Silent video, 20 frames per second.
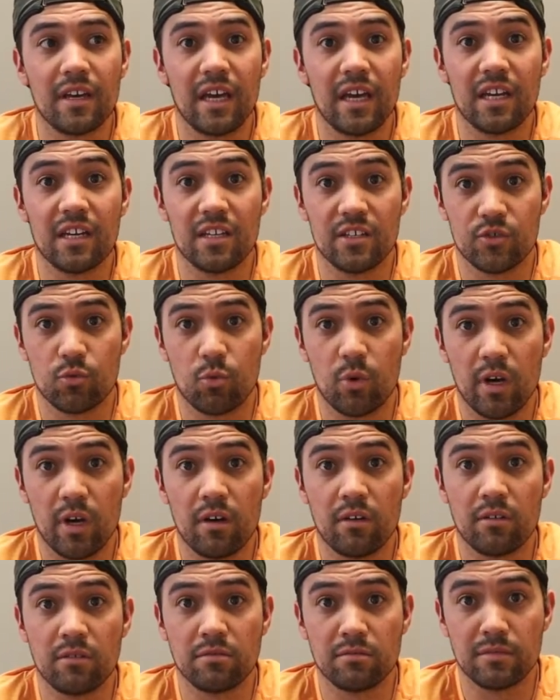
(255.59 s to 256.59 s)
and
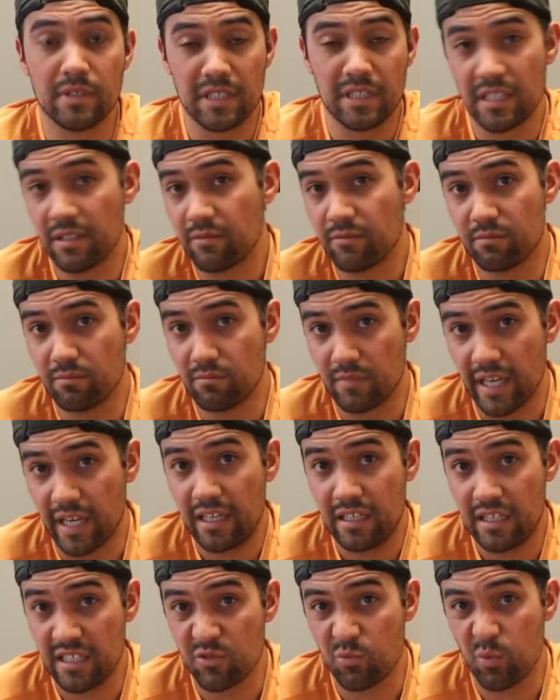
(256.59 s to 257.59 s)
indwell and live
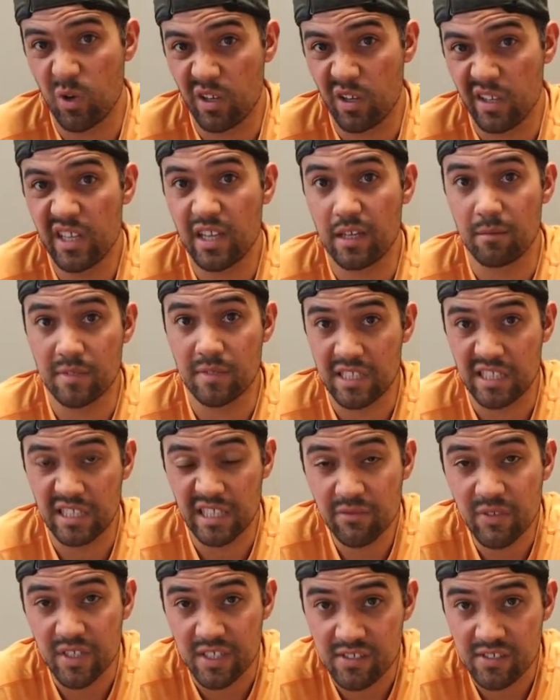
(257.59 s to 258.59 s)
like indwell in them to
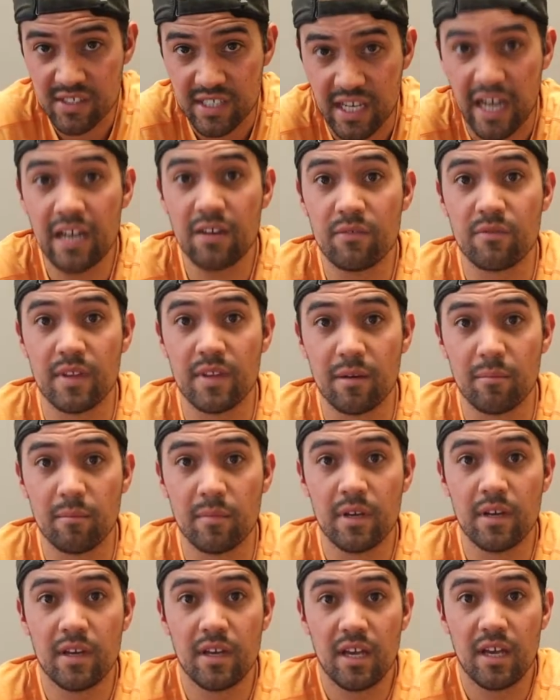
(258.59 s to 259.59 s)
live inside of
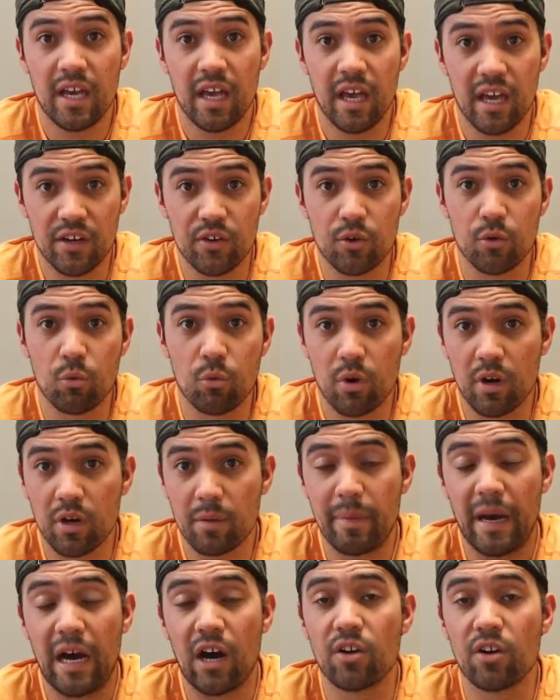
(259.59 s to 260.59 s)
them and to
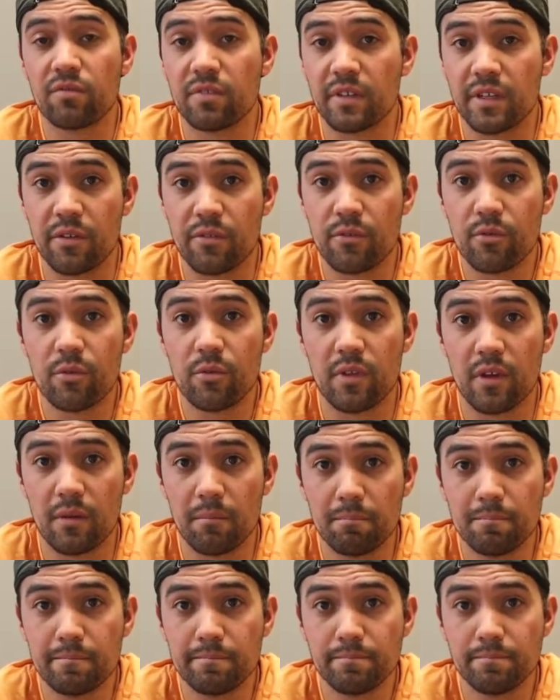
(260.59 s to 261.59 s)
work powerfully through
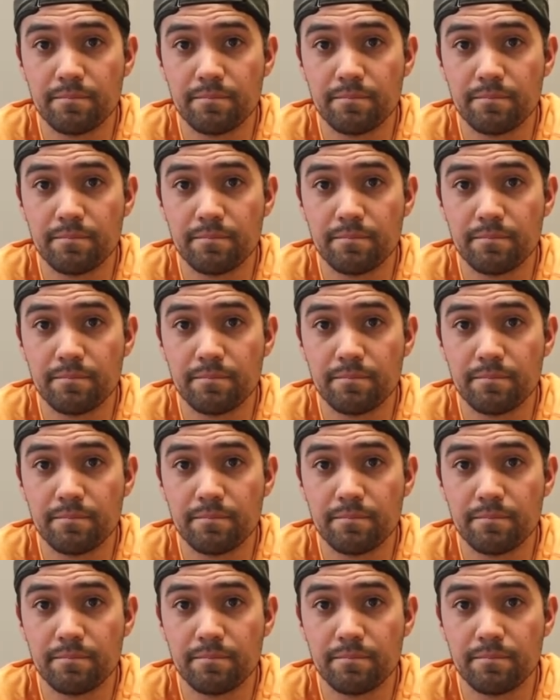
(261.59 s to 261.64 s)
them.